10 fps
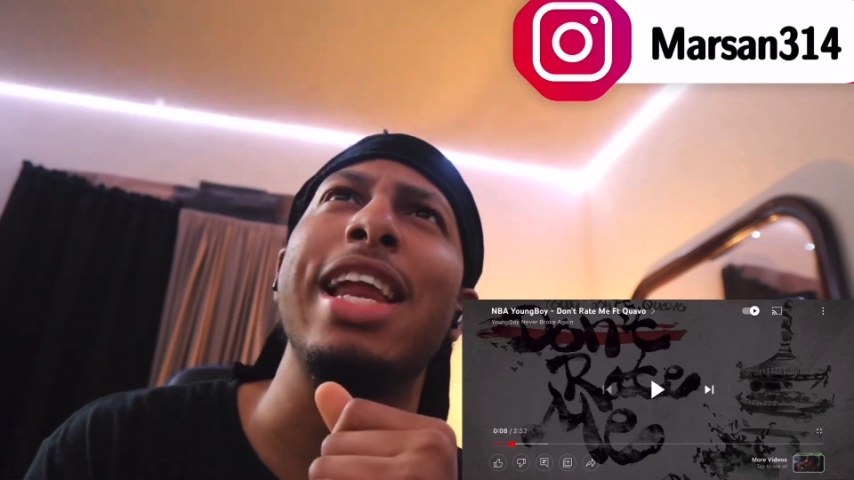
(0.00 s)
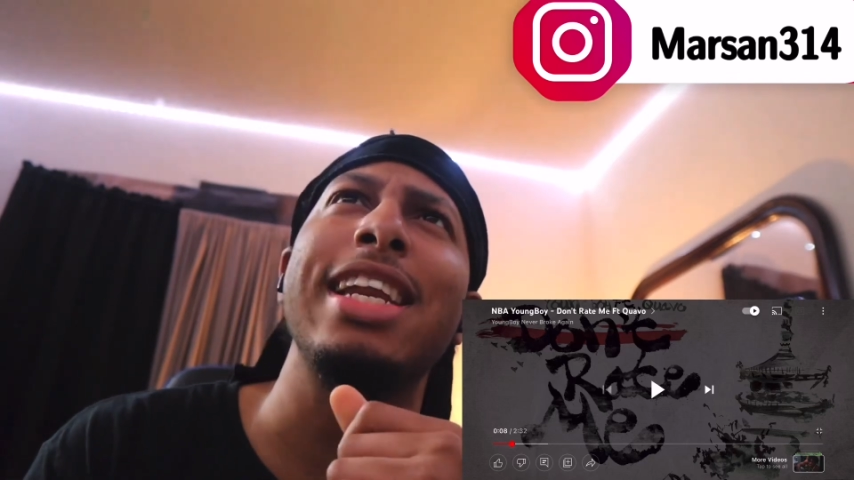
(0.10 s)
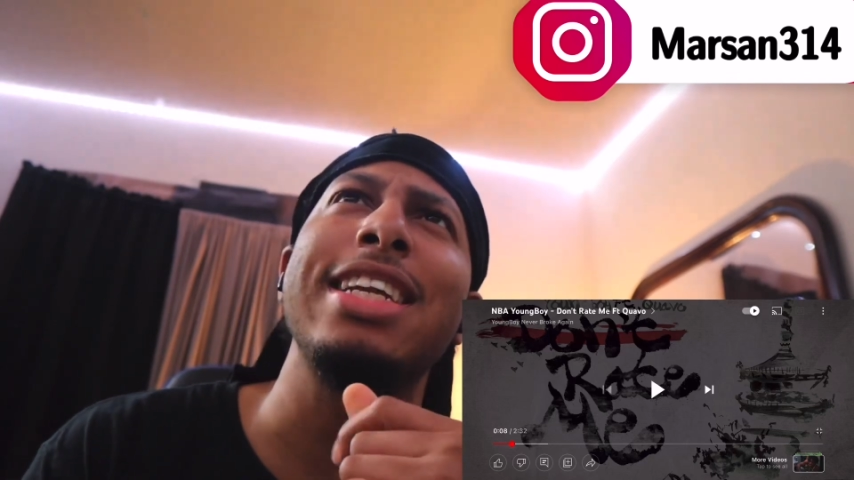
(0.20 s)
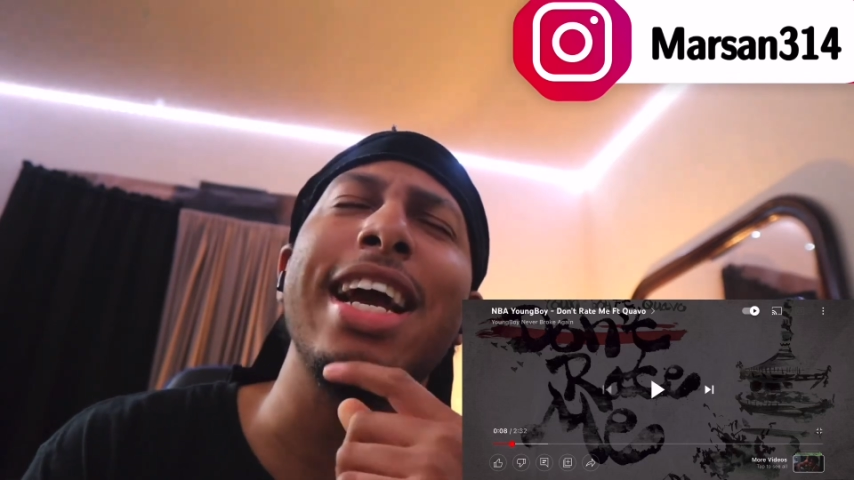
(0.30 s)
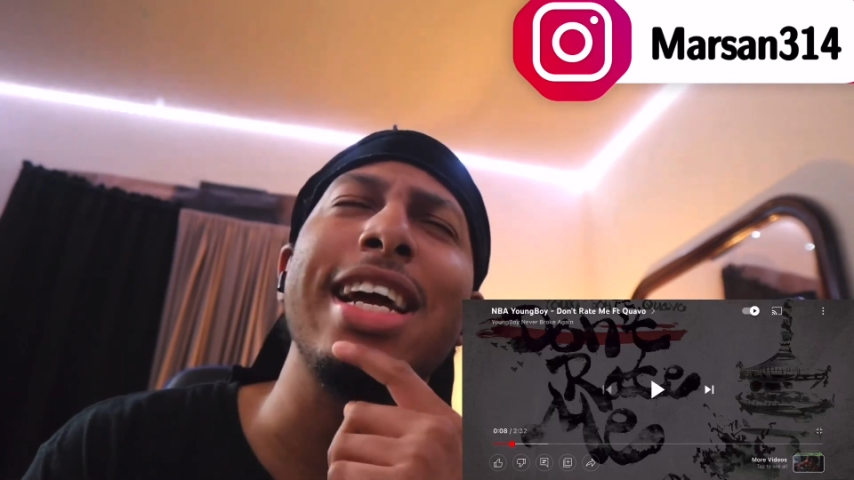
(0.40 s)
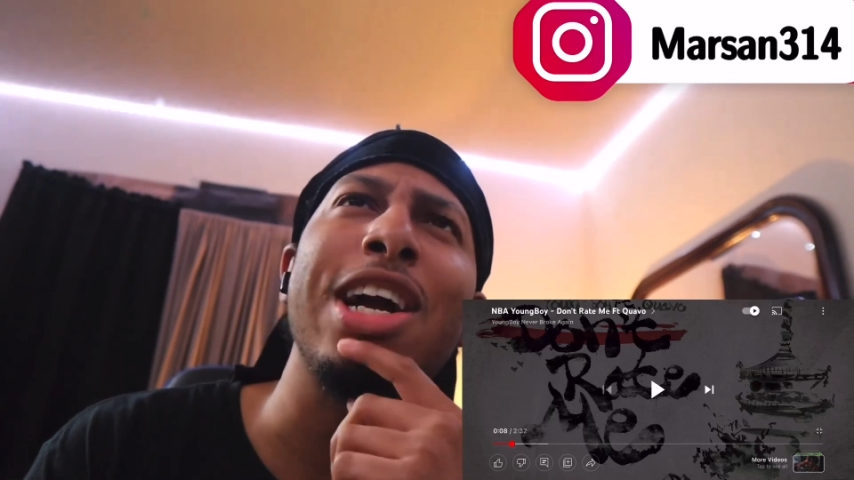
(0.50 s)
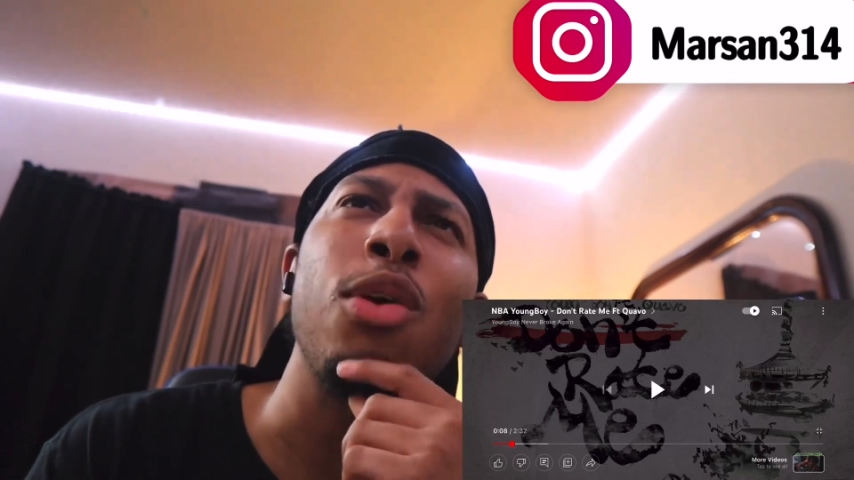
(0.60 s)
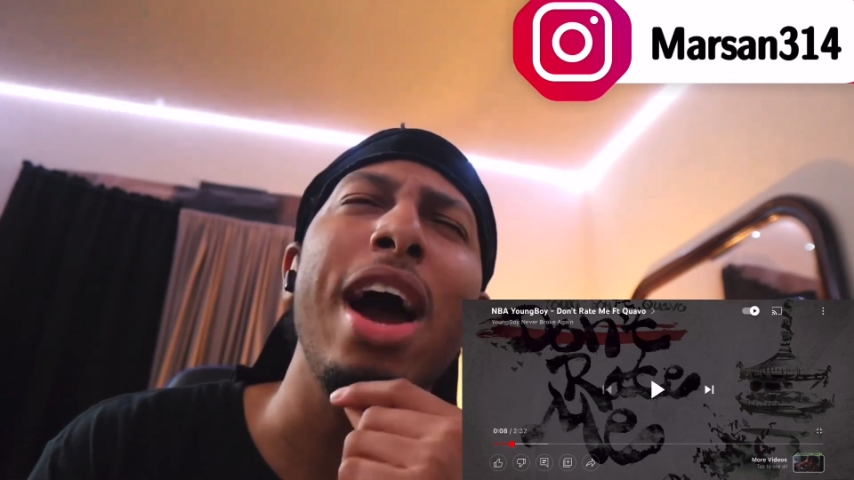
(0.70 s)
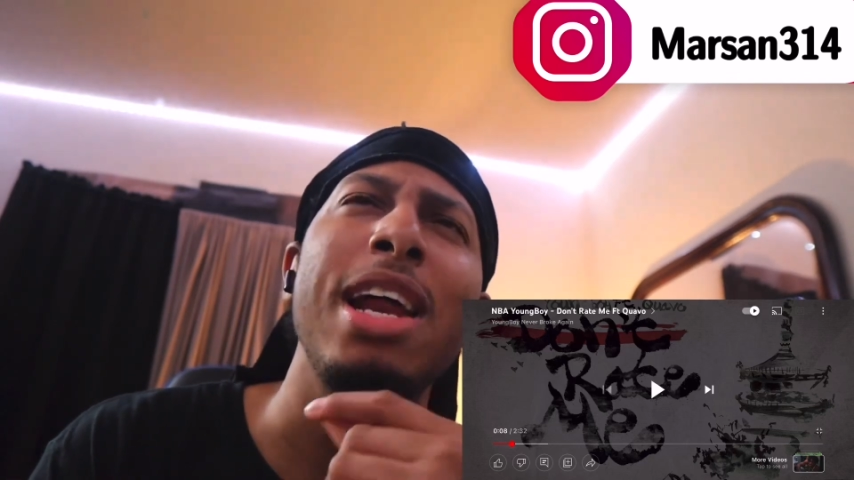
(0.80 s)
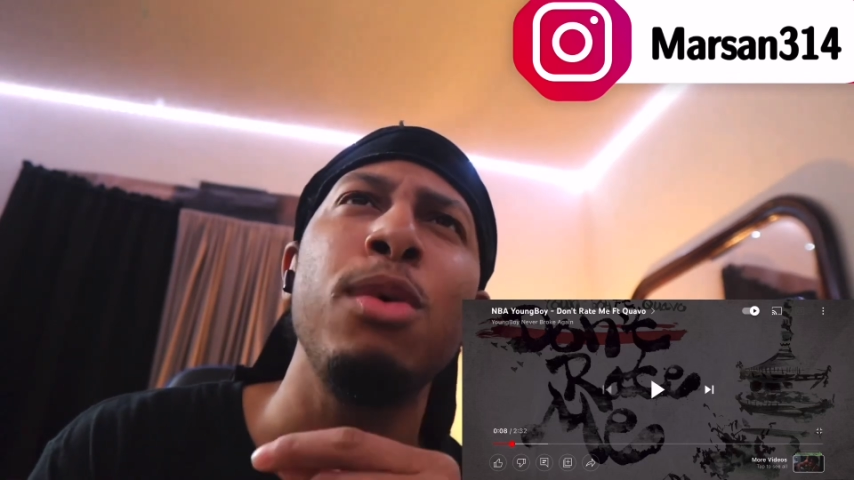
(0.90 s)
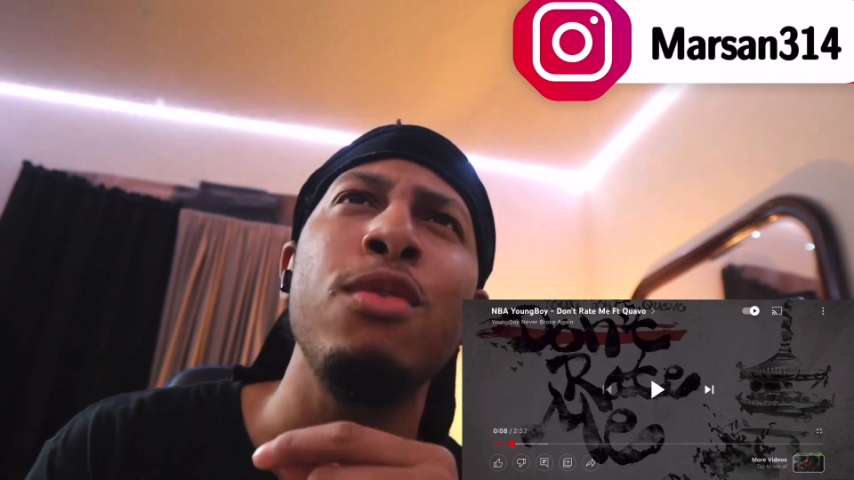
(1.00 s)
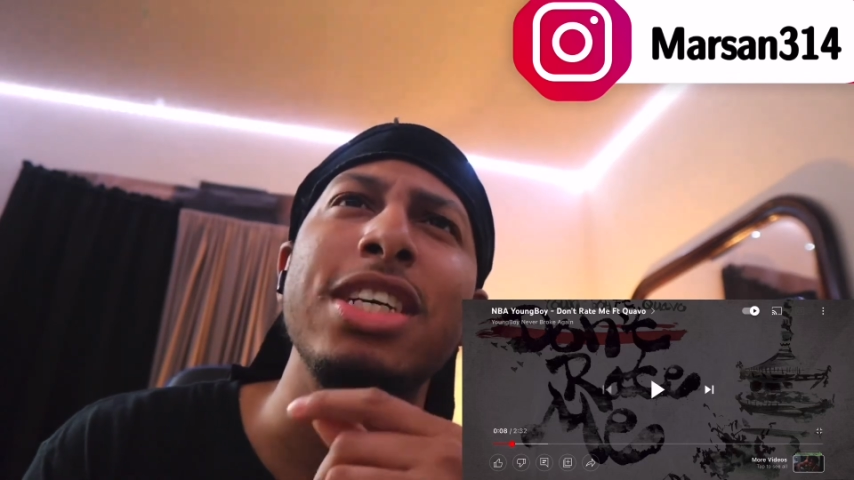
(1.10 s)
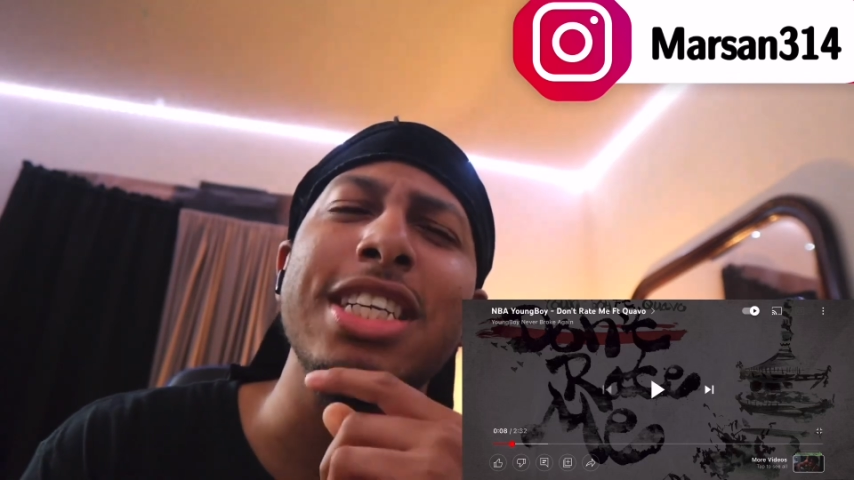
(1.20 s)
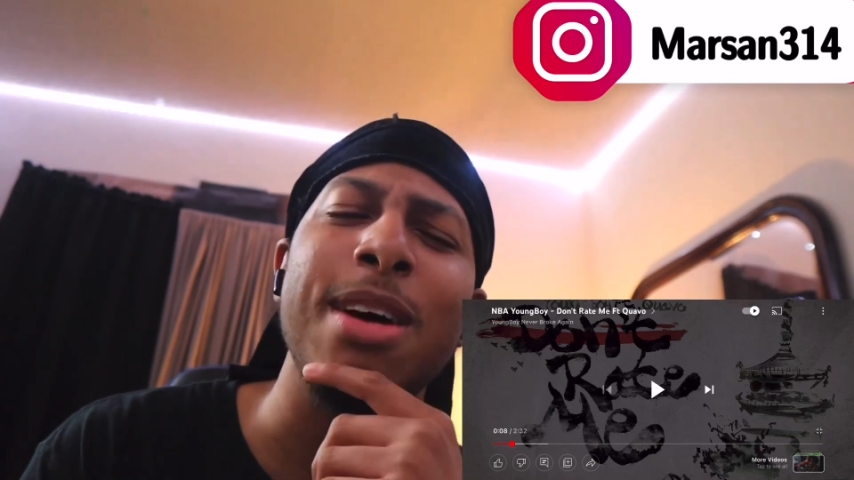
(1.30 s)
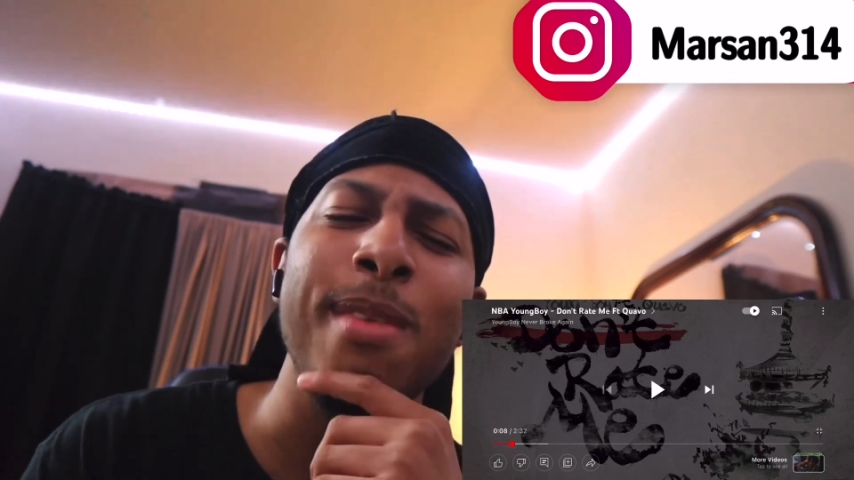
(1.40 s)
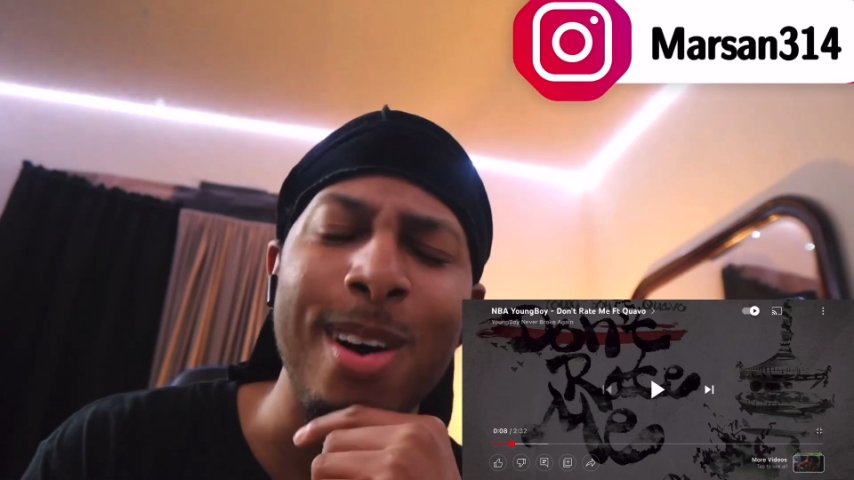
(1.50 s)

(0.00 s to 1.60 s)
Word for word: it's like in a karate movie or something.